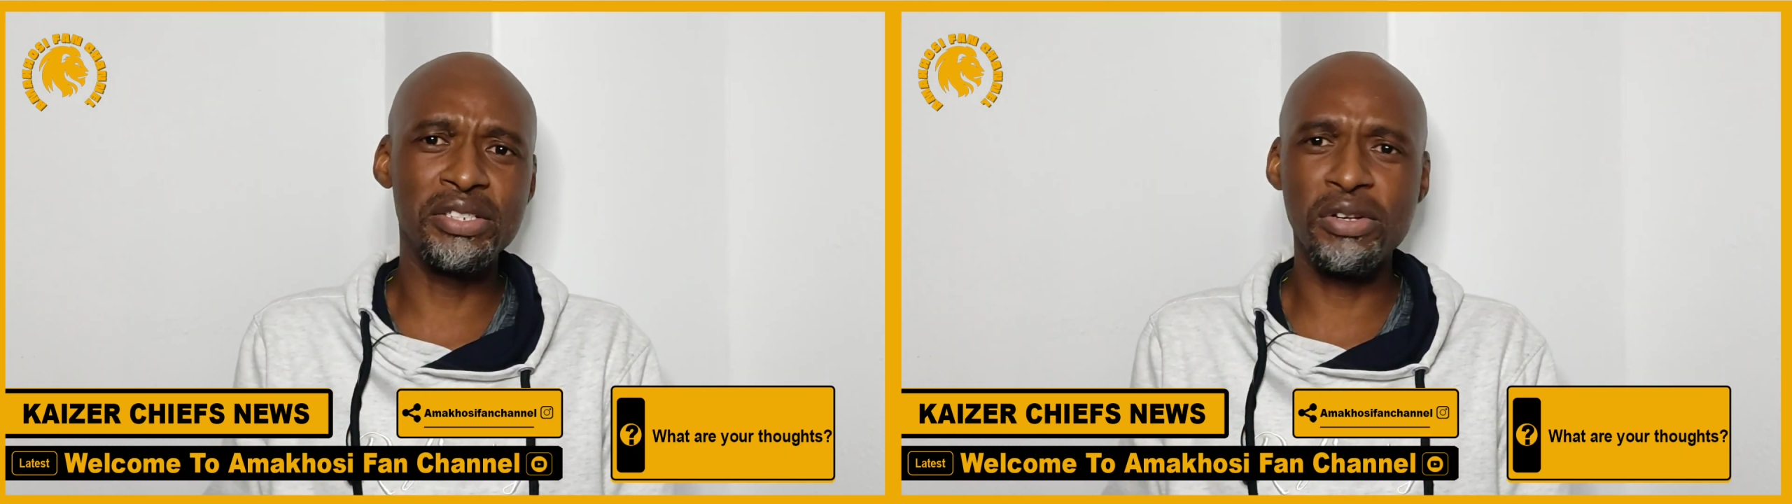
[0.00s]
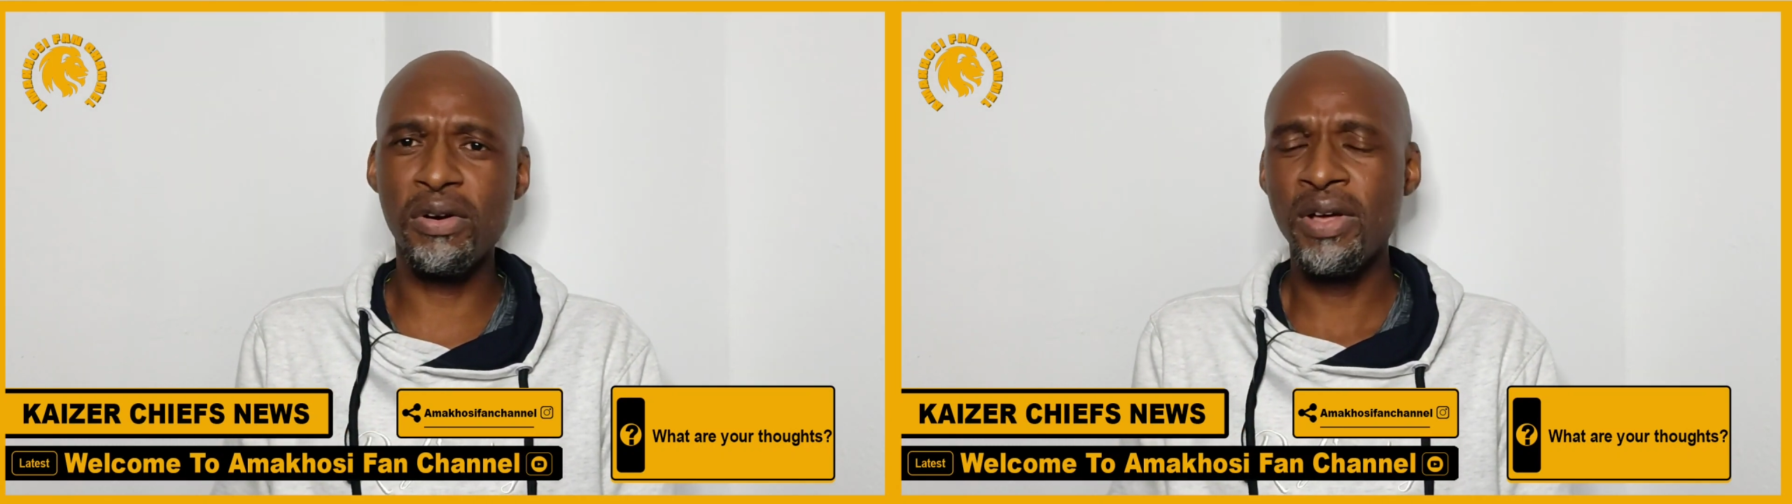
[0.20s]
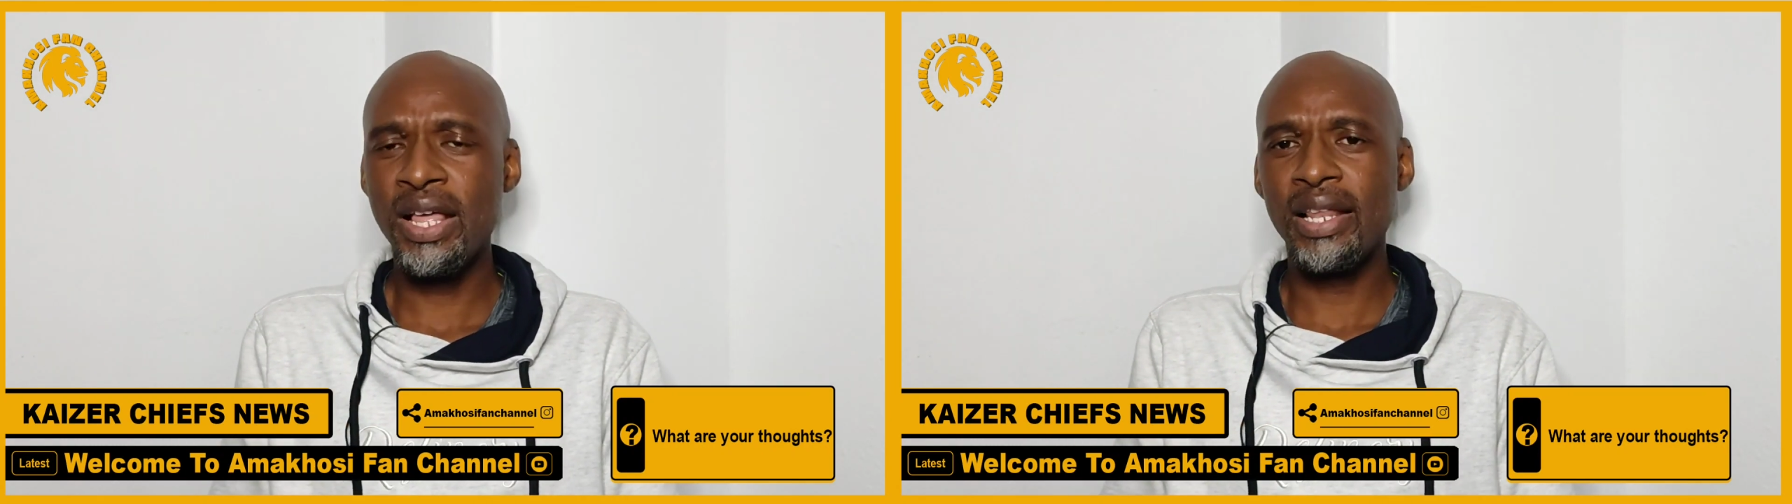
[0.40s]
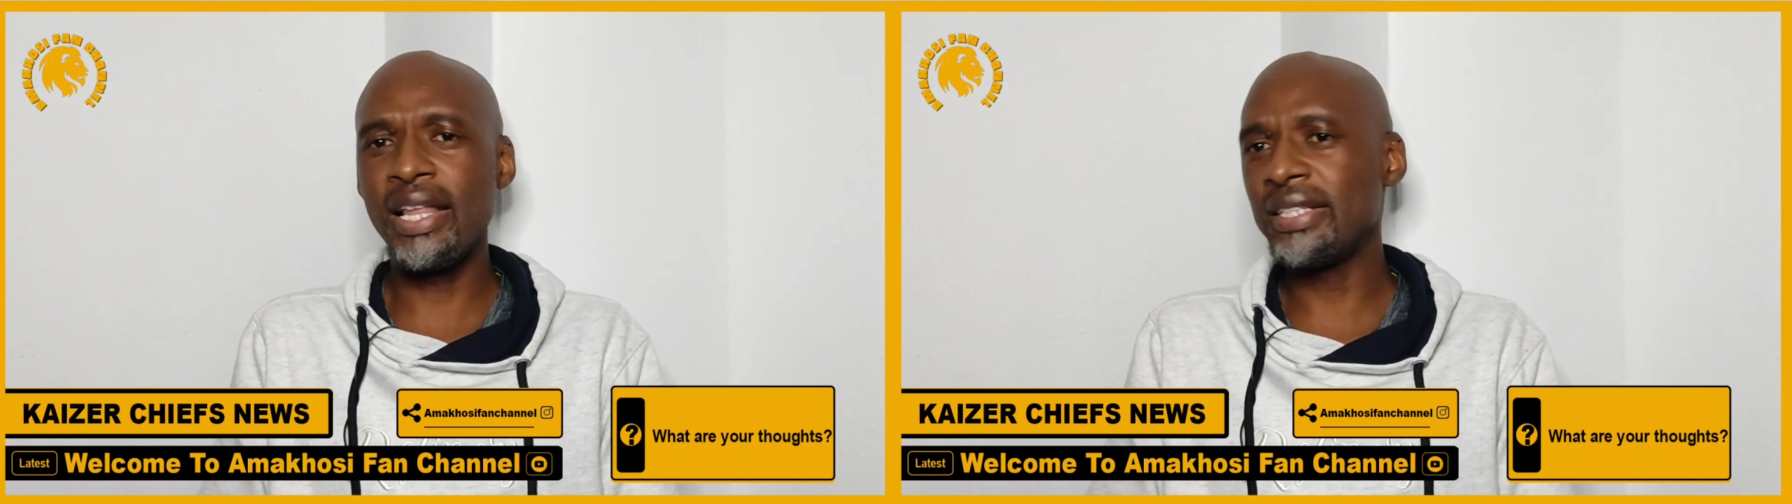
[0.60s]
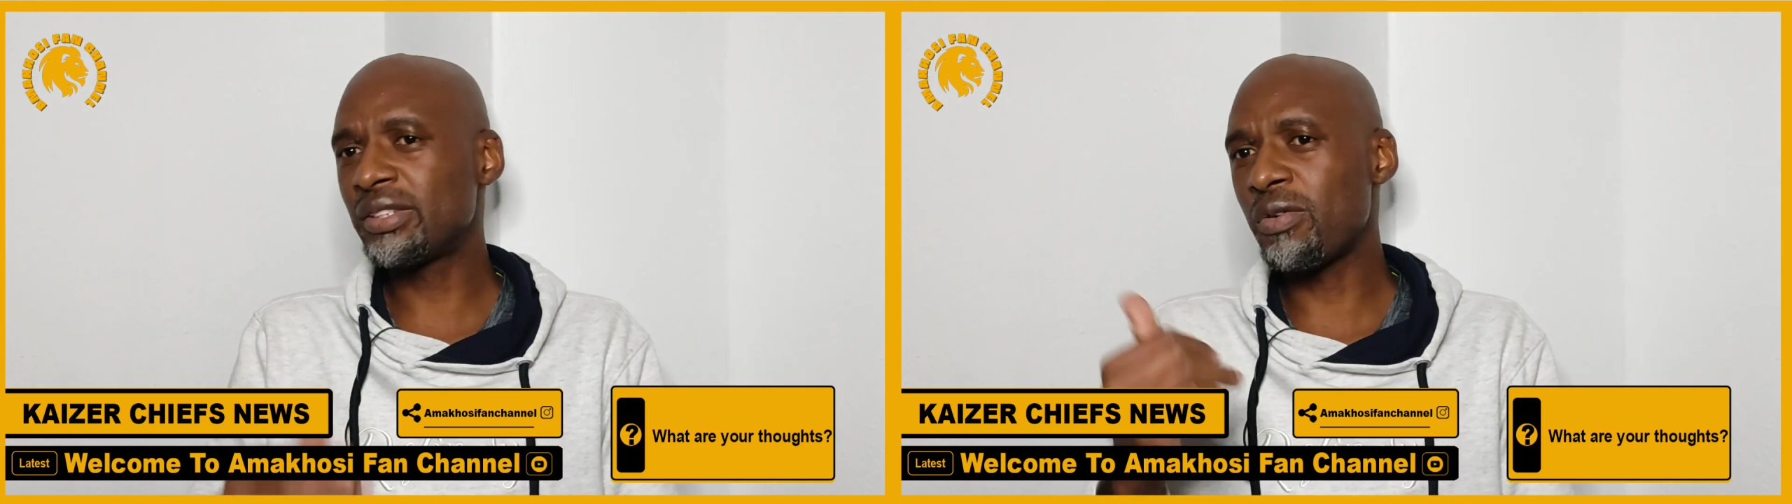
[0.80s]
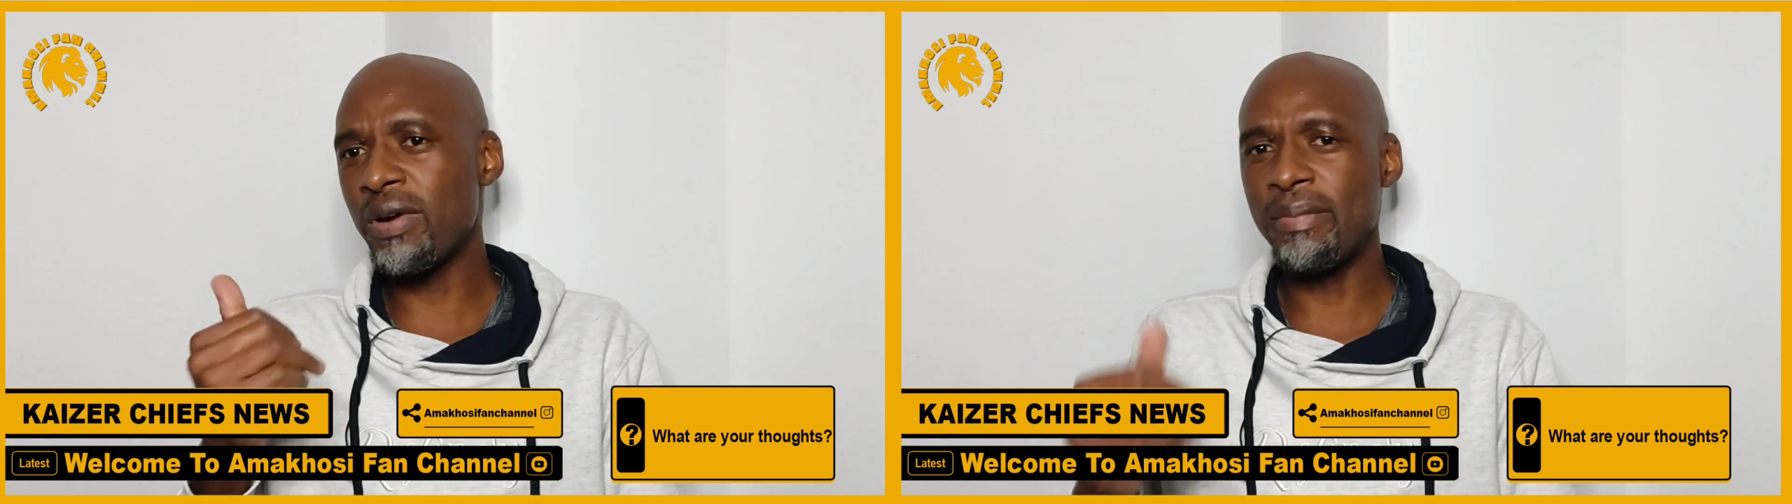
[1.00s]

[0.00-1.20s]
you know, let's go